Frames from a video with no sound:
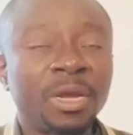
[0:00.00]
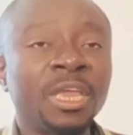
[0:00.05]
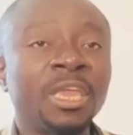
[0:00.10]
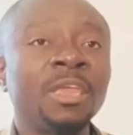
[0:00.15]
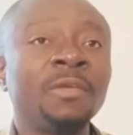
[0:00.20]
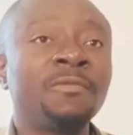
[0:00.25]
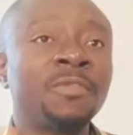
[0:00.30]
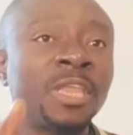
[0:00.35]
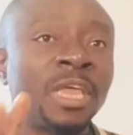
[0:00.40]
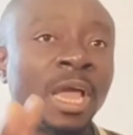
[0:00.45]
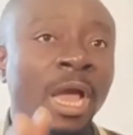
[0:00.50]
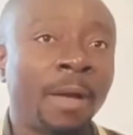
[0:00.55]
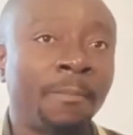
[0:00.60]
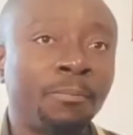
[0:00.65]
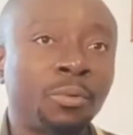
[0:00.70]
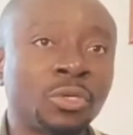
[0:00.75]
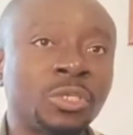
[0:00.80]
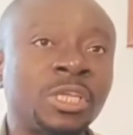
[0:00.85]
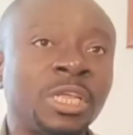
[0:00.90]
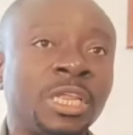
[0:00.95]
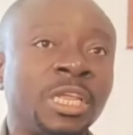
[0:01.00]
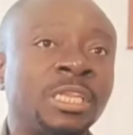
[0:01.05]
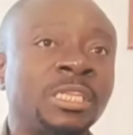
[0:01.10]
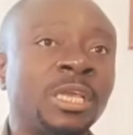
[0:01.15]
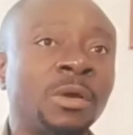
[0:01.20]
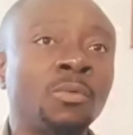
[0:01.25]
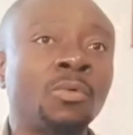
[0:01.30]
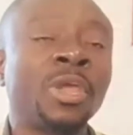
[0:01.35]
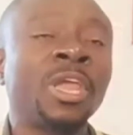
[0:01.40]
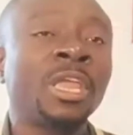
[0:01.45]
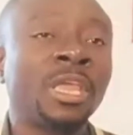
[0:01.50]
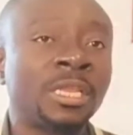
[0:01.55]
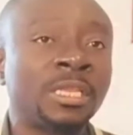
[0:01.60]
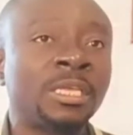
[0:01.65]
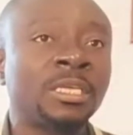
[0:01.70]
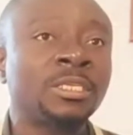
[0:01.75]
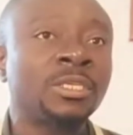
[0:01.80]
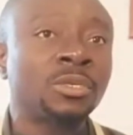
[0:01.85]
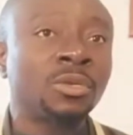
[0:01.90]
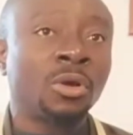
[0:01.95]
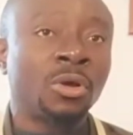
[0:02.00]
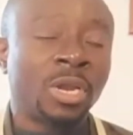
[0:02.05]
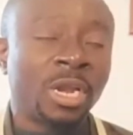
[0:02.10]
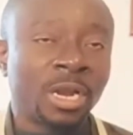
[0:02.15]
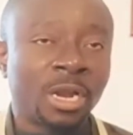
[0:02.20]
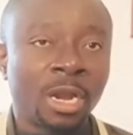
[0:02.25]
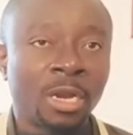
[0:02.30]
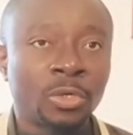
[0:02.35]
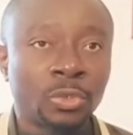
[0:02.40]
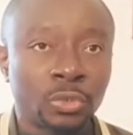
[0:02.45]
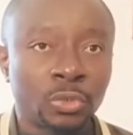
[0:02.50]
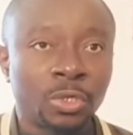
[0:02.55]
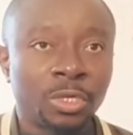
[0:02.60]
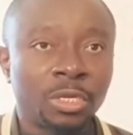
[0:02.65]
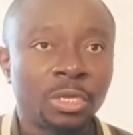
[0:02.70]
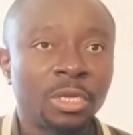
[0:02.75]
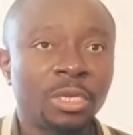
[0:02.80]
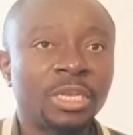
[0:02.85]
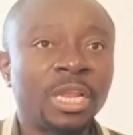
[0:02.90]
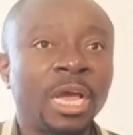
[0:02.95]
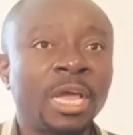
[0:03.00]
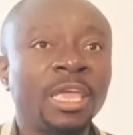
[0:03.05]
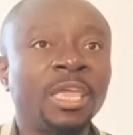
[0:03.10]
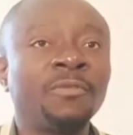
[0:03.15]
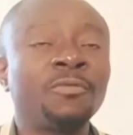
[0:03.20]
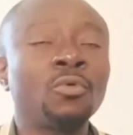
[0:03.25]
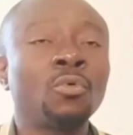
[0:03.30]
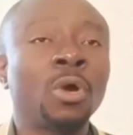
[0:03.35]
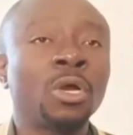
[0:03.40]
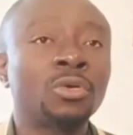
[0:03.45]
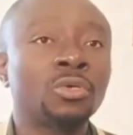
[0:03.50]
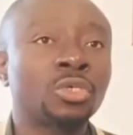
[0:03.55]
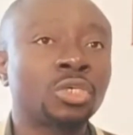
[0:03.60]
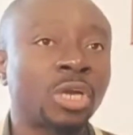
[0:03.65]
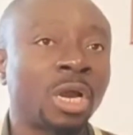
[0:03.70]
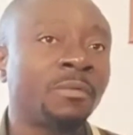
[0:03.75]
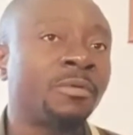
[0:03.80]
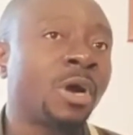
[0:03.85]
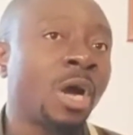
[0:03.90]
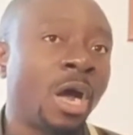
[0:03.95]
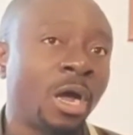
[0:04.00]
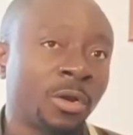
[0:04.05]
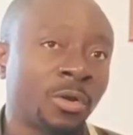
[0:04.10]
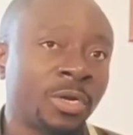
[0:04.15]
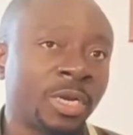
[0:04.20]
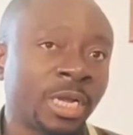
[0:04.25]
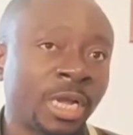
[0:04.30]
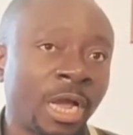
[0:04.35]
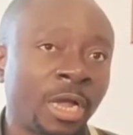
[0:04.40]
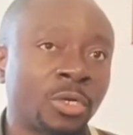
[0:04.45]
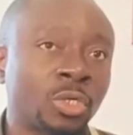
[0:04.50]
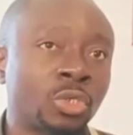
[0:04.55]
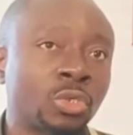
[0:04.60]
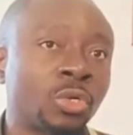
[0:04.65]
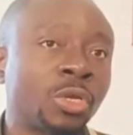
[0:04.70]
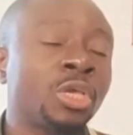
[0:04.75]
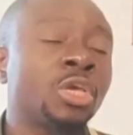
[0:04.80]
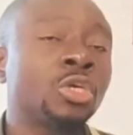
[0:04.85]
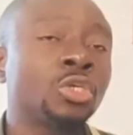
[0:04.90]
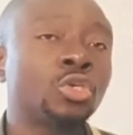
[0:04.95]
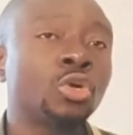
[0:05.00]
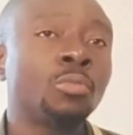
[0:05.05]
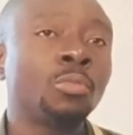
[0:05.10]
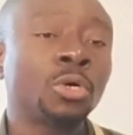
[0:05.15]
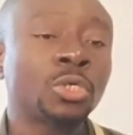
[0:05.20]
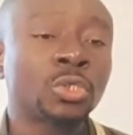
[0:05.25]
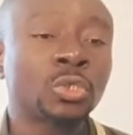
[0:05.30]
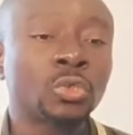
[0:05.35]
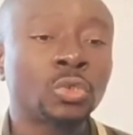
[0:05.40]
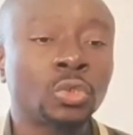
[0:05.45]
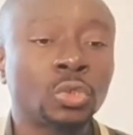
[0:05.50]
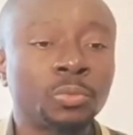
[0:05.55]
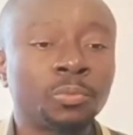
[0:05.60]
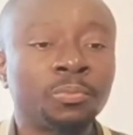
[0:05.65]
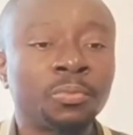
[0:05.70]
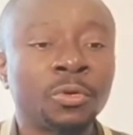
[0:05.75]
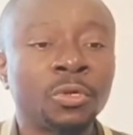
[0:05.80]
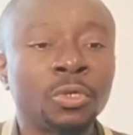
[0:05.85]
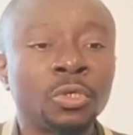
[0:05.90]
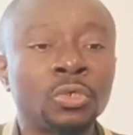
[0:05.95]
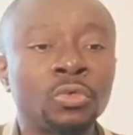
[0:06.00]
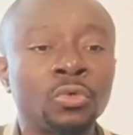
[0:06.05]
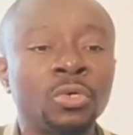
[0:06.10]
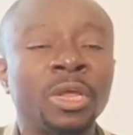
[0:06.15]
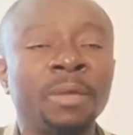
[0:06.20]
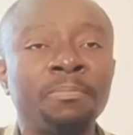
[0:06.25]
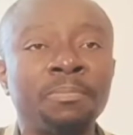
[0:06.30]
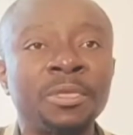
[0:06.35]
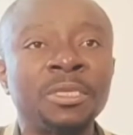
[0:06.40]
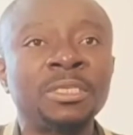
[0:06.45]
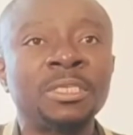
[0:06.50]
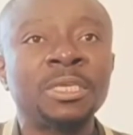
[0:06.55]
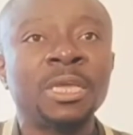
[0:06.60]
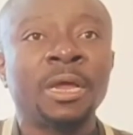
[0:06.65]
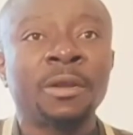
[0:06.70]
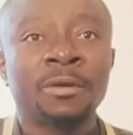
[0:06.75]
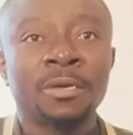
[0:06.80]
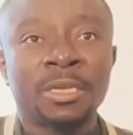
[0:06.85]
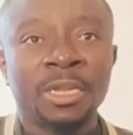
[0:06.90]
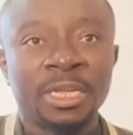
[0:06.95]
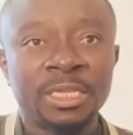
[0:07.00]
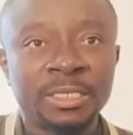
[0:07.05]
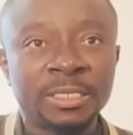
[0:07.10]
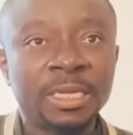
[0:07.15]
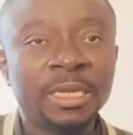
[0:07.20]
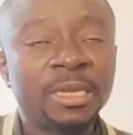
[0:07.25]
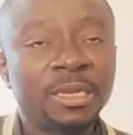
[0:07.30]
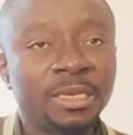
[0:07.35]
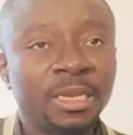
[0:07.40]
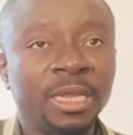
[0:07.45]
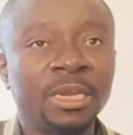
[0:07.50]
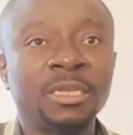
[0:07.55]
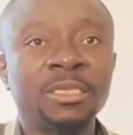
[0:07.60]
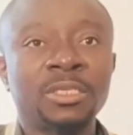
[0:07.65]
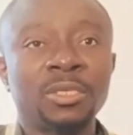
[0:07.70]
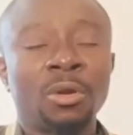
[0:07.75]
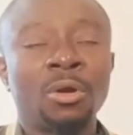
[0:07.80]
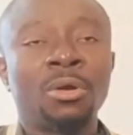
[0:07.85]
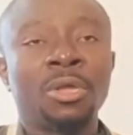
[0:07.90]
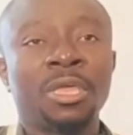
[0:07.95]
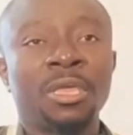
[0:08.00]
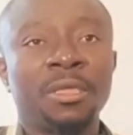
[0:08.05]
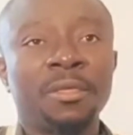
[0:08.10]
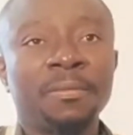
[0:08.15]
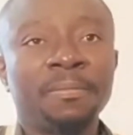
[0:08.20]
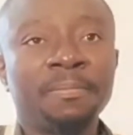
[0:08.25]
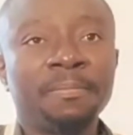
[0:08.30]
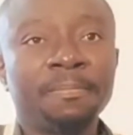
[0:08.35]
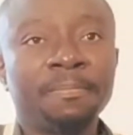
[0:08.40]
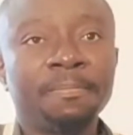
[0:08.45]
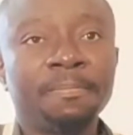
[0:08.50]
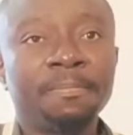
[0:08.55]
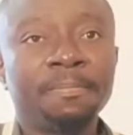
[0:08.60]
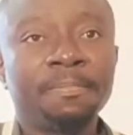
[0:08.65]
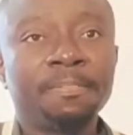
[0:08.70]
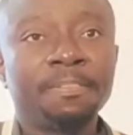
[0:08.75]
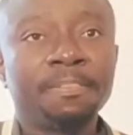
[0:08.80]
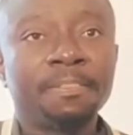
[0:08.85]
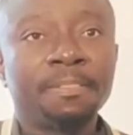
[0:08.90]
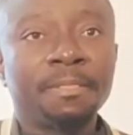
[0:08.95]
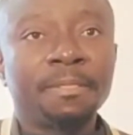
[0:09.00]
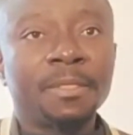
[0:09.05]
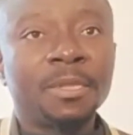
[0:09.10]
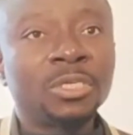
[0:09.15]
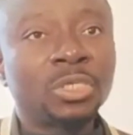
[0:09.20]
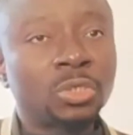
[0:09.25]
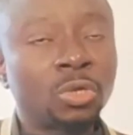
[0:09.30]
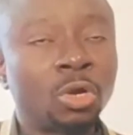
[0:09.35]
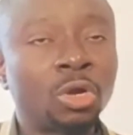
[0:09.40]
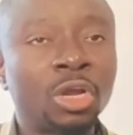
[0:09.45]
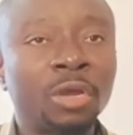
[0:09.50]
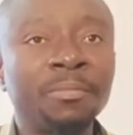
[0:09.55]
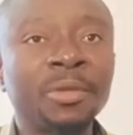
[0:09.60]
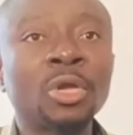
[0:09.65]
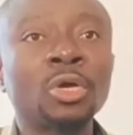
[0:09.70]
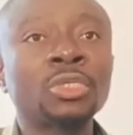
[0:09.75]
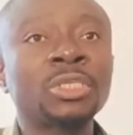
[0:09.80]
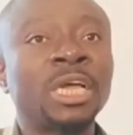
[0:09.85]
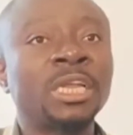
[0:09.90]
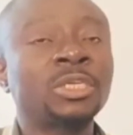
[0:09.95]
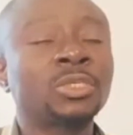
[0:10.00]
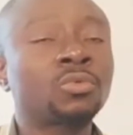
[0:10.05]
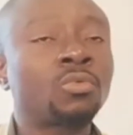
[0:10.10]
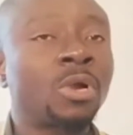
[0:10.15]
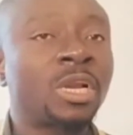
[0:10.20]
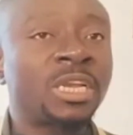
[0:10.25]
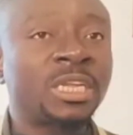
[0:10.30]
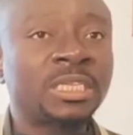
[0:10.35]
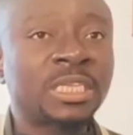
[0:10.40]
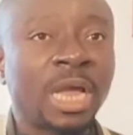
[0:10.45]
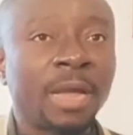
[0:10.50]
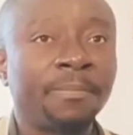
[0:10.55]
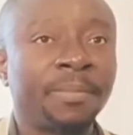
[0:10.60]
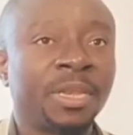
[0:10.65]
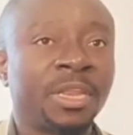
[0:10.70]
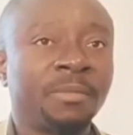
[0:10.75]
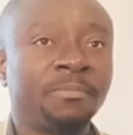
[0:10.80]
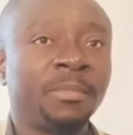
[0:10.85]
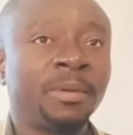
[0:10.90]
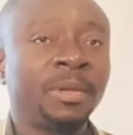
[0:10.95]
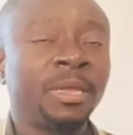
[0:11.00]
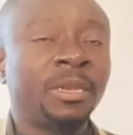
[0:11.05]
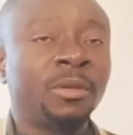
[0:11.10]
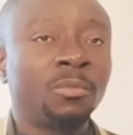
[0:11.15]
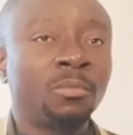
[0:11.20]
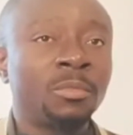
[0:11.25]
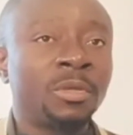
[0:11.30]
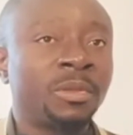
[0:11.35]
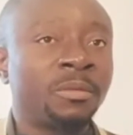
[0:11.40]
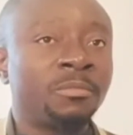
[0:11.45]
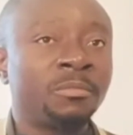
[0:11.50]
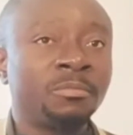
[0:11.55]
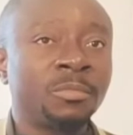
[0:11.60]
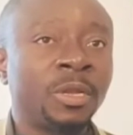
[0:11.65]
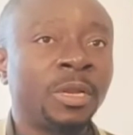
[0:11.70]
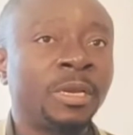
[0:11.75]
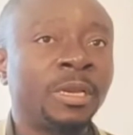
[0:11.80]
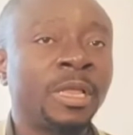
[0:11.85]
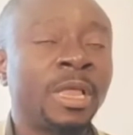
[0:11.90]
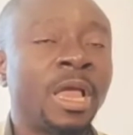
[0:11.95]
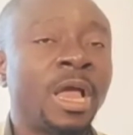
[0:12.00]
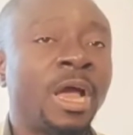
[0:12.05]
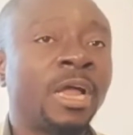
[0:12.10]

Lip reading: It's okay, because that is what is happening. And then the rich people might go in for. Maybe they come in contact with somebody with COVID-19. They have to do it, the PCR test, because it will detect it very fast.